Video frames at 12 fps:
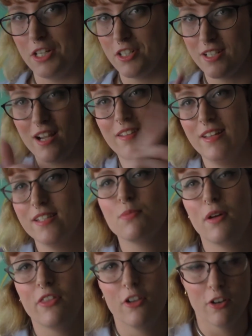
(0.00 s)
share this
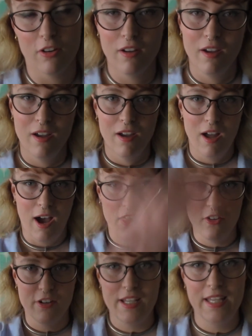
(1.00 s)
with your
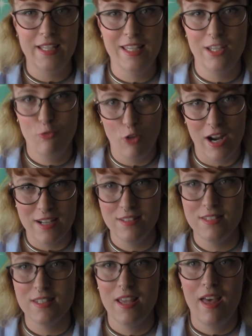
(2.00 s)
other kinky
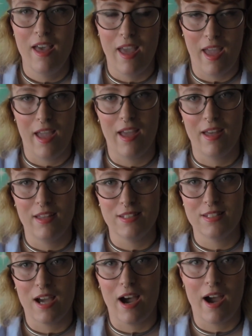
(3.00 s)
friends,
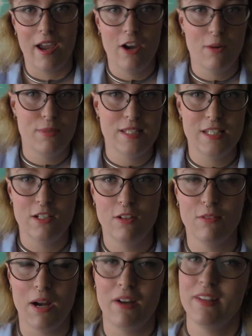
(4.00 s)
and I hope to see
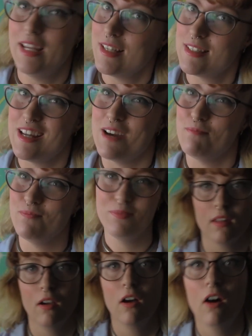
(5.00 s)
you around next time.
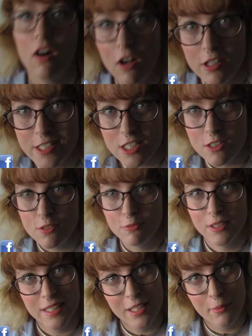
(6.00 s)
Also,
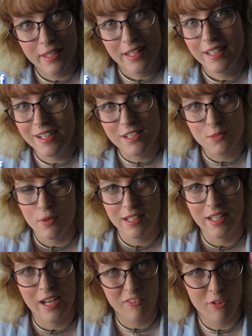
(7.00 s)
really quickly, I just want to
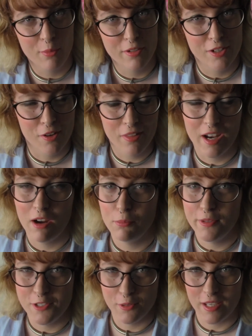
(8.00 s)
let everyone know that I will
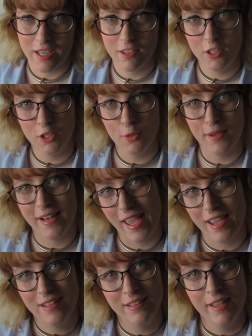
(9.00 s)
be doing a Q&A